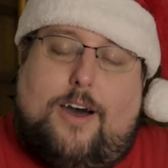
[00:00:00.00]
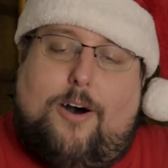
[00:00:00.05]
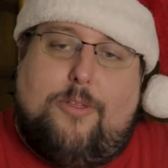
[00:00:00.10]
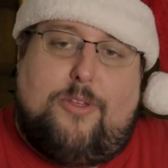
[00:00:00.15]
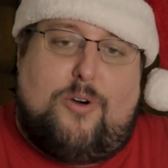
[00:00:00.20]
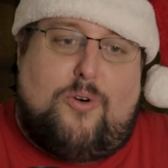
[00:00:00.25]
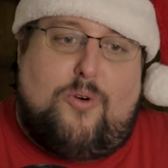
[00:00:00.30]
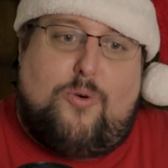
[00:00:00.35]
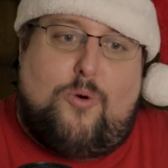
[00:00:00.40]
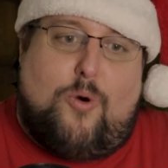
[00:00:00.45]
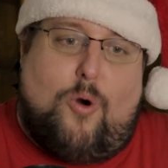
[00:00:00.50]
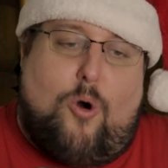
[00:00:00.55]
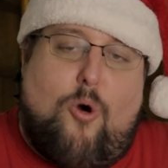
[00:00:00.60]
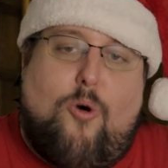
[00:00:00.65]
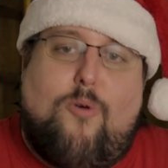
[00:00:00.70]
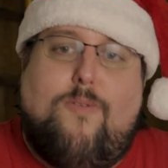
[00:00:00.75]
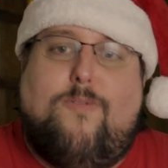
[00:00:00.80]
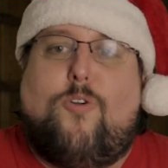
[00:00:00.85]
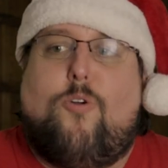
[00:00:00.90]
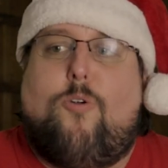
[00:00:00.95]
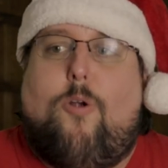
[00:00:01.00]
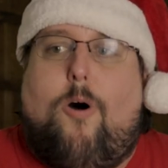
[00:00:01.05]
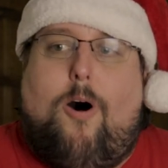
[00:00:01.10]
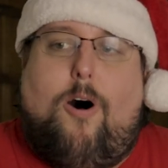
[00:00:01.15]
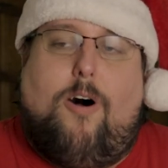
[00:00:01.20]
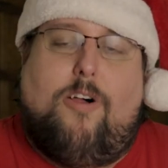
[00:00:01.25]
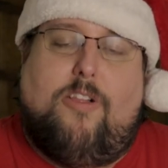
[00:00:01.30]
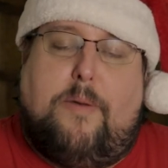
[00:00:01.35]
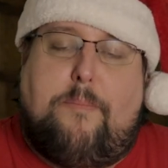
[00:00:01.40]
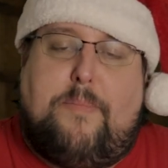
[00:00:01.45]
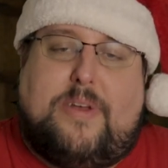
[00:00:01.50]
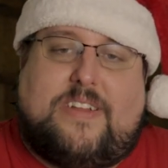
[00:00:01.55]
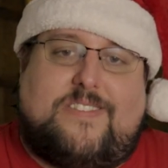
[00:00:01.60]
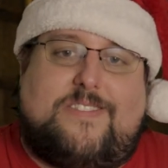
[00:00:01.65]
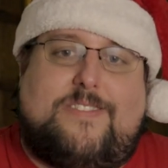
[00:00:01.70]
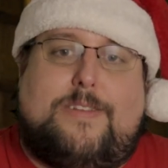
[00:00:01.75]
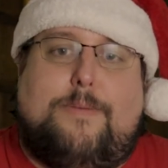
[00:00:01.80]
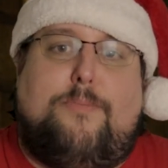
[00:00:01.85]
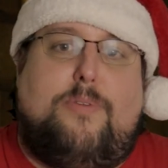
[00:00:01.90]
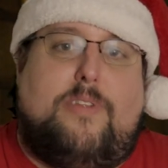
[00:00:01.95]
although overall a bit
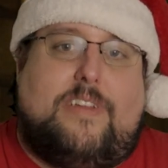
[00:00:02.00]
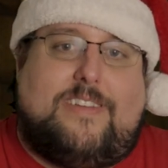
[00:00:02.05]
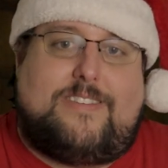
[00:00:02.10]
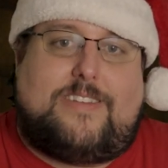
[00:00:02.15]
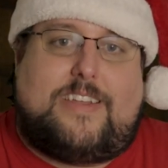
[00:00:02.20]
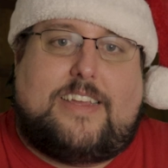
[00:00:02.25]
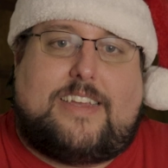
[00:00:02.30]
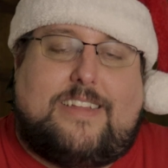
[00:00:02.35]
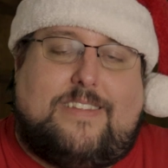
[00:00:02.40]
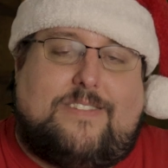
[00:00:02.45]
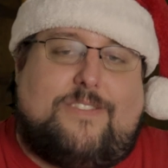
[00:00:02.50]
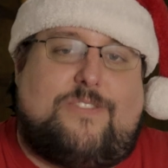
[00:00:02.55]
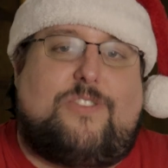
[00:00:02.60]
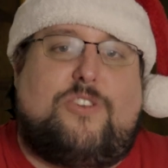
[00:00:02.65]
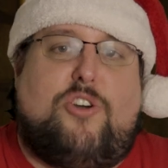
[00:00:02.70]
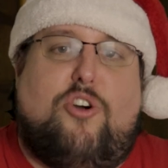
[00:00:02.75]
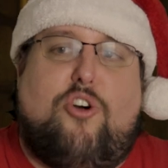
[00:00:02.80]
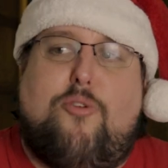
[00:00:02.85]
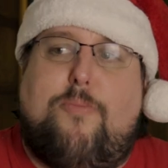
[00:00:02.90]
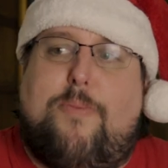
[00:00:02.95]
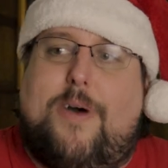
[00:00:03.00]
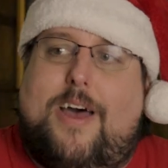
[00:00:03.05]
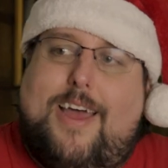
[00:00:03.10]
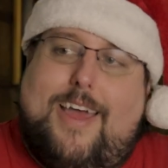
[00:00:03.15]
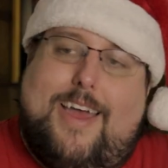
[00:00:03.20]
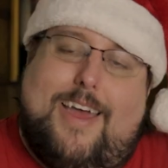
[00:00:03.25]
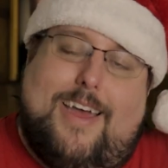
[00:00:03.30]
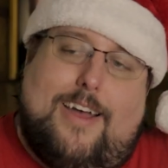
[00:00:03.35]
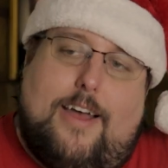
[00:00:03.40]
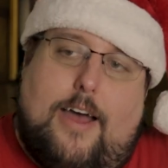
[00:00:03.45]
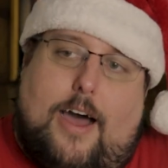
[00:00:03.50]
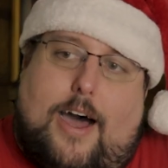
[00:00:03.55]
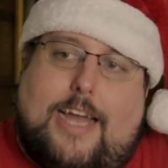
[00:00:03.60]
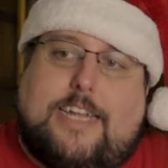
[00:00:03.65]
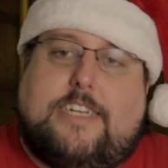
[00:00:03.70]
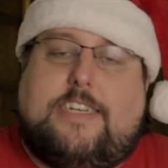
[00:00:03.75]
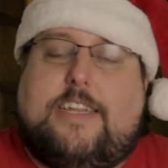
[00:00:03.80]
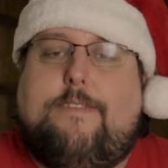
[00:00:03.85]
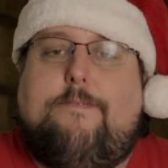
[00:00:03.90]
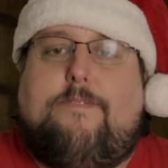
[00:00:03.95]
simplistic in scope,
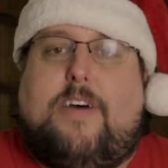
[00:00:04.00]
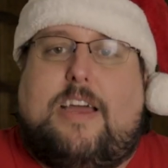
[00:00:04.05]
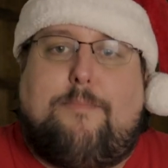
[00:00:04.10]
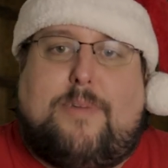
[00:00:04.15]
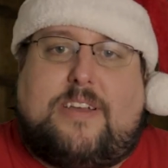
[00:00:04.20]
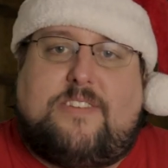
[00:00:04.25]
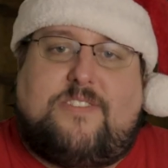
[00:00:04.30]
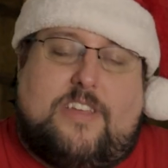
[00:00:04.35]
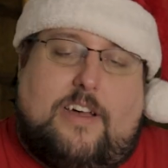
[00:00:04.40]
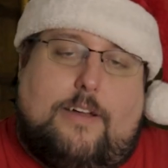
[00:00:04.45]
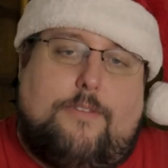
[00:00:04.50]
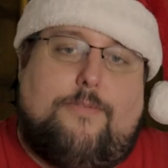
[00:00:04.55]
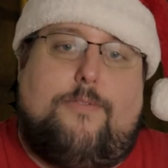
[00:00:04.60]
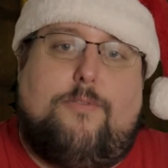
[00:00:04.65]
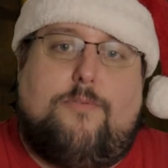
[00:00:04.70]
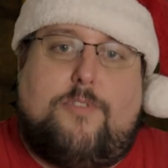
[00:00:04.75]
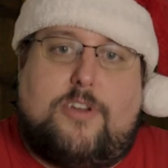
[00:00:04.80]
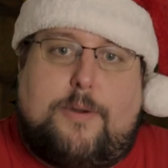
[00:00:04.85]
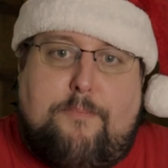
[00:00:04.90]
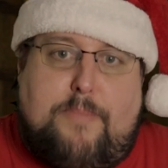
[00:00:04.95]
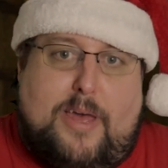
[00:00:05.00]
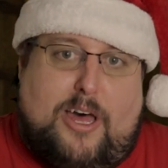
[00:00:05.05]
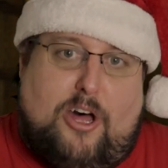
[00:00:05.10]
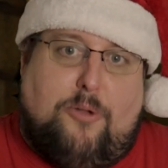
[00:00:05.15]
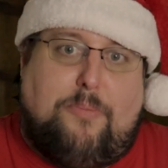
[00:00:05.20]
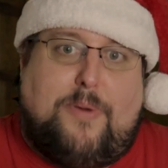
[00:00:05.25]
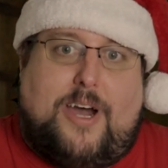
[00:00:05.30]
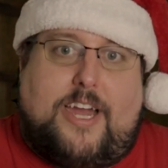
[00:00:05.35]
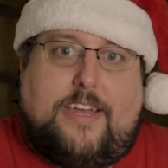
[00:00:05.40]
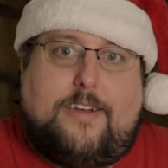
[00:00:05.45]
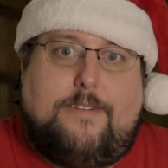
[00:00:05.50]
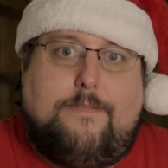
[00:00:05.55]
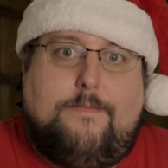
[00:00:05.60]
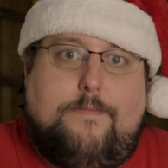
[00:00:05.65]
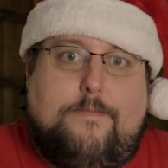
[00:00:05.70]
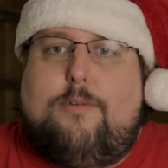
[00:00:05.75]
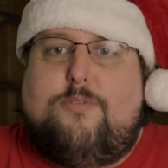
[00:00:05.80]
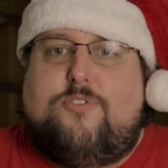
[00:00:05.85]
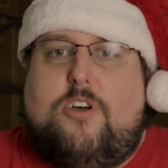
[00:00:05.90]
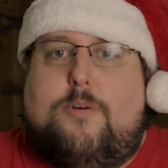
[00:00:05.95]
I did find myself compelled by it.
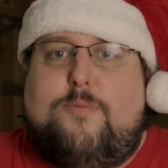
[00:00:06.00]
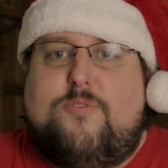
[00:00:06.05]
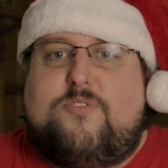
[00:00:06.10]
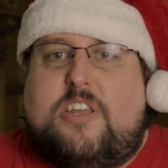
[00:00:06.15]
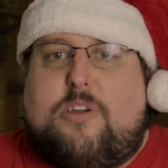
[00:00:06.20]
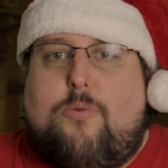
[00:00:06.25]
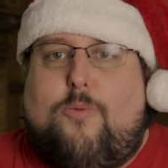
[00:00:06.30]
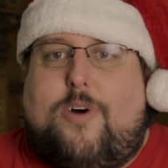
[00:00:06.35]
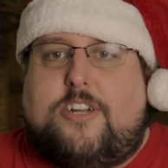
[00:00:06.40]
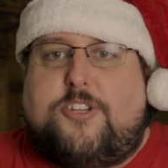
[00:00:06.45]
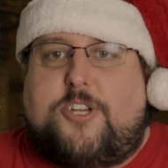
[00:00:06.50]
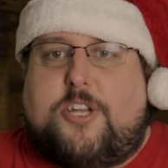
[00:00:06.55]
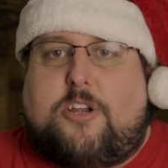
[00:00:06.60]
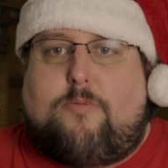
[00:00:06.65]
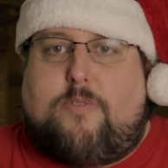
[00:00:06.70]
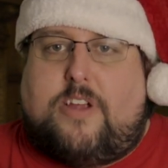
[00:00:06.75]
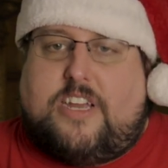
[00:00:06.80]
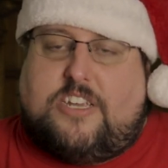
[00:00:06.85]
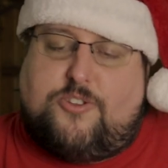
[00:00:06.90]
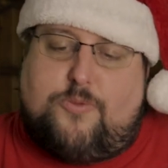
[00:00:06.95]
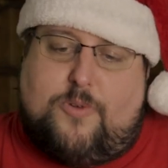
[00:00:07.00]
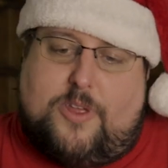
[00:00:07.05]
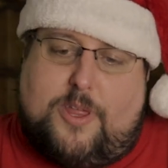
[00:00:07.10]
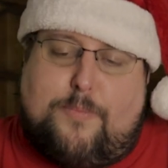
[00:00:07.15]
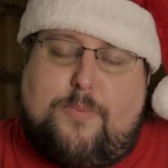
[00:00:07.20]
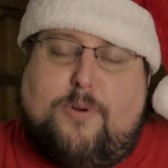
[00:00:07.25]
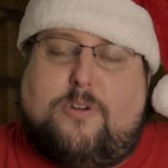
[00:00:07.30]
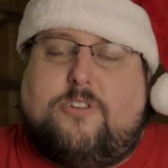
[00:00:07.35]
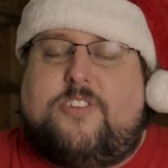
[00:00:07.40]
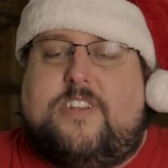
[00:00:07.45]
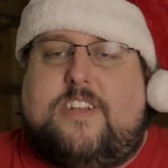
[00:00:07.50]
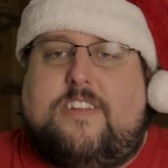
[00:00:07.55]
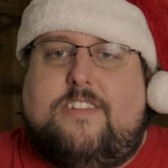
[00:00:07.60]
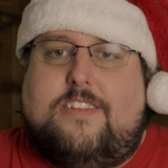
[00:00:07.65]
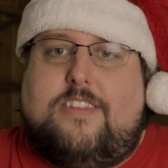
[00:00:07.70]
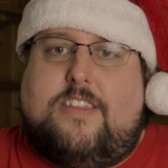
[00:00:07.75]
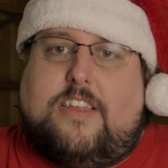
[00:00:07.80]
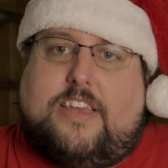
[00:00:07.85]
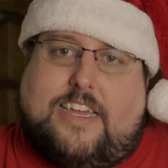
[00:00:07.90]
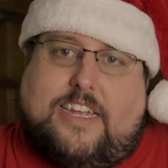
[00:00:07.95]
It was almost like watching a race where the person
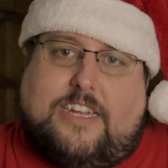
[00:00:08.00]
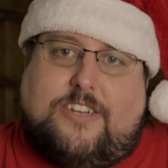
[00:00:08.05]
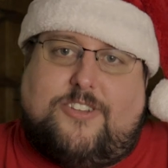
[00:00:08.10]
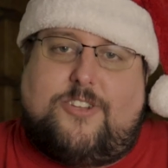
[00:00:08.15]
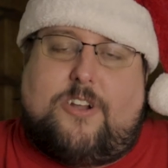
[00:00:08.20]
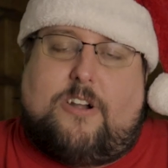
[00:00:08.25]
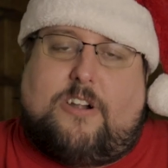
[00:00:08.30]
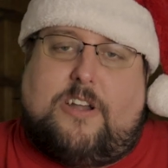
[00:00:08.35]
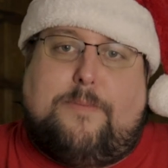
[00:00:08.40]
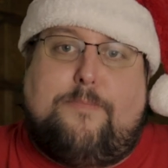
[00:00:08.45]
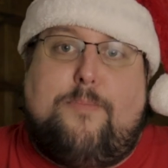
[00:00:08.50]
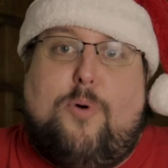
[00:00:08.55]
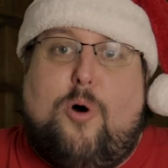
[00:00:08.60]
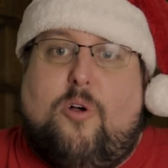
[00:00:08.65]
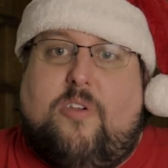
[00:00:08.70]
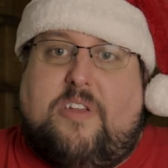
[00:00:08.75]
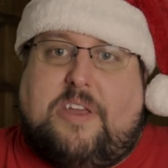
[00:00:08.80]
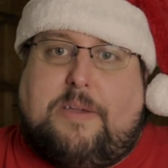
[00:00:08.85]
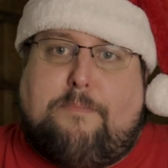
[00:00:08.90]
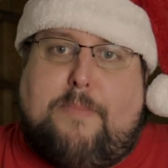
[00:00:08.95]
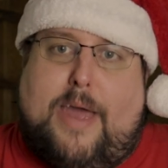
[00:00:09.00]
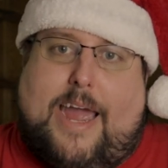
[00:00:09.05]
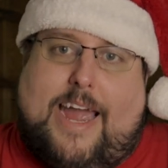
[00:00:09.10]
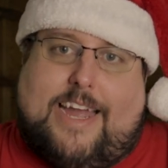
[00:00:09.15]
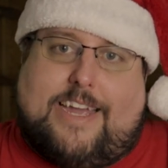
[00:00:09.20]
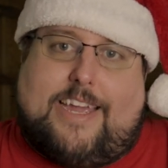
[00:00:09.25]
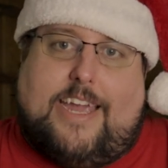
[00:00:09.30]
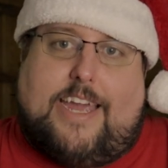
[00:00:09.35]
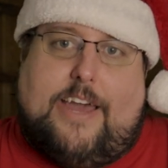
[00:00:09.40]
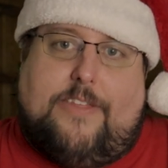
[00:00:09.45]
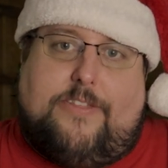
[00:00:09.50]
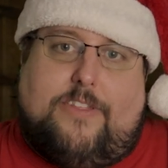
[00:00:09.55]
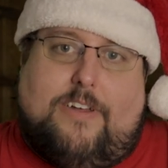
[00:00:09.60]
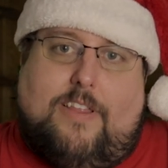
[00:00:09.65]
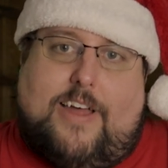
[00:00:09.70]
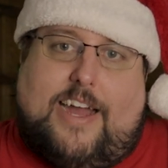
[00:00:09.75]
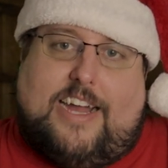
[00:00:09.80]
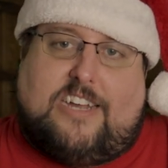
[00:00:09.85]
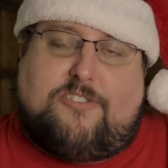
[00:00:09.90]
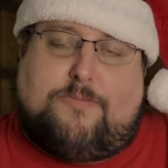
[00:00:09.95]
in the lead started pulling back at
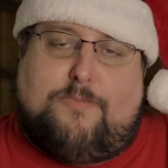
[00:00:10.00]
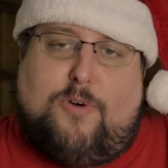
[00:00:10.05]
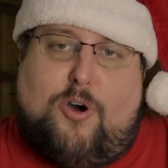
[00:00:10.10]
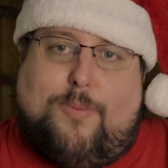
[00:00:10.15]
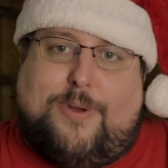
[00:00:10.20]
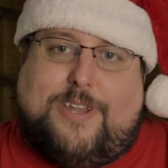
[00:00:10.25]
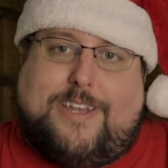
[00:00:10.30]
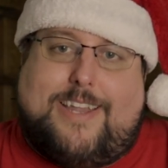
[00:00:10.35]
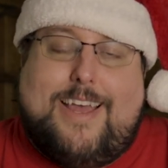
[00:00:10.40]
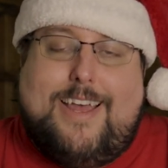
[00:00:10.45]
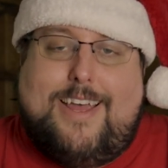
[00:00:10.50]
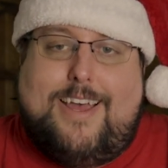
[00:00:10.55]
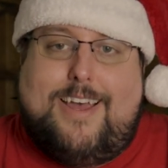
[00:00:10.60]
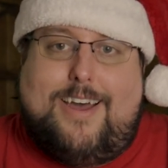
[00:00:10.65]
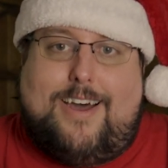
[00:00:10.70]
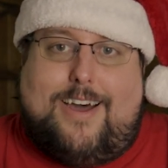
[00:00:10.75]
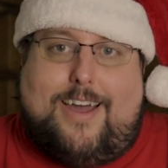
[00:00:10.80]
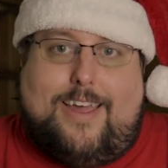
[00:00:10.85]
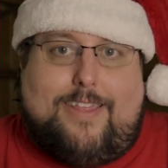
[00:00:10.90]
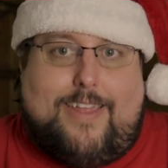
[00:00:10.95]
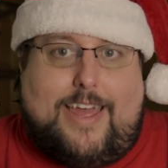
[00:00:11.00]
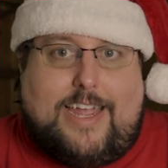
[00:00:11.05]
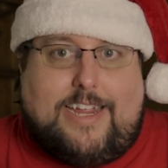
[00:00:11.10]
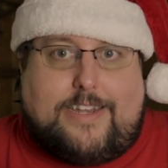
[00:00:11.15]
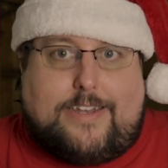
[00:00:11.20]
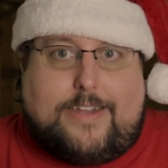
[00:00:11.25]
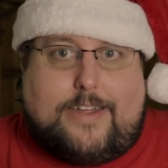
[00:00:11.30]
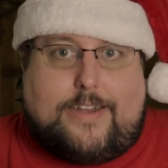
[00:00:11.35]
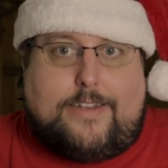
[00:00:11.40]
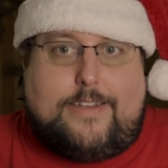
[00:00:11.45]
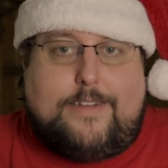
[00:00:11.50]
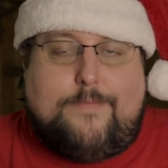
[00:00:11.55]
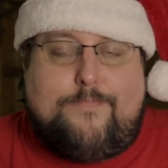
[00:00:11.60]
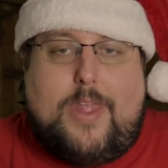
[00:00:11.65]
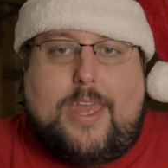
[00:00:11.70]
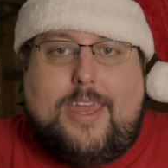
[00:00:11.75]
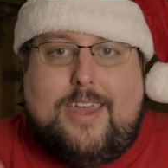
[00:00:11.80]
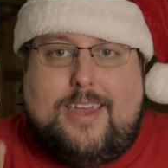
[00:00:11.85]
the last moment. I liked it,